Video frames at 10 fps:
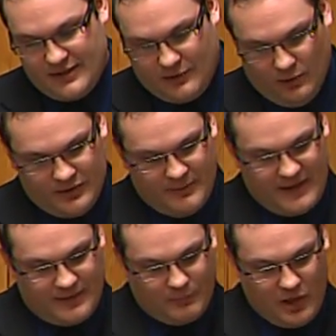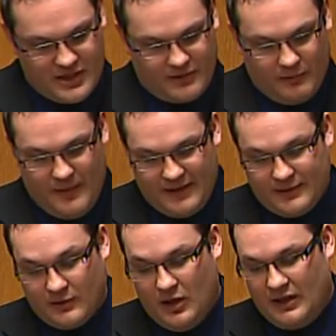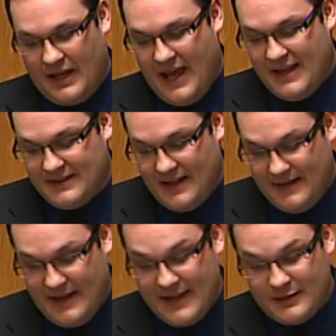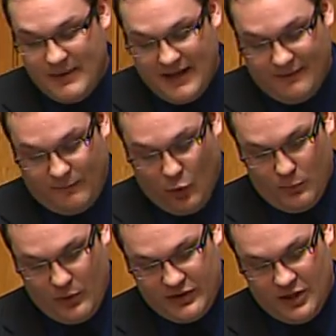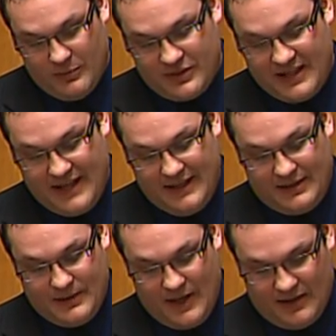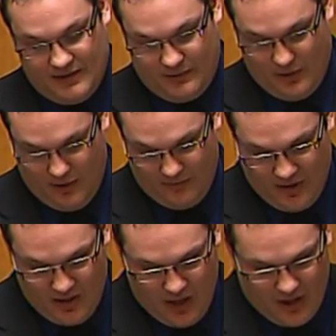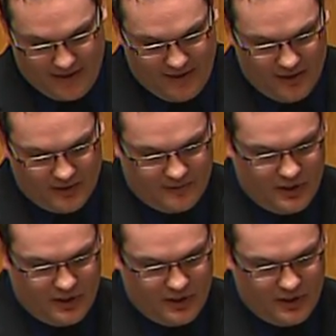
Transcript: gross domestic product remains strong, as an estimated 4.2% in 2012, on the heels of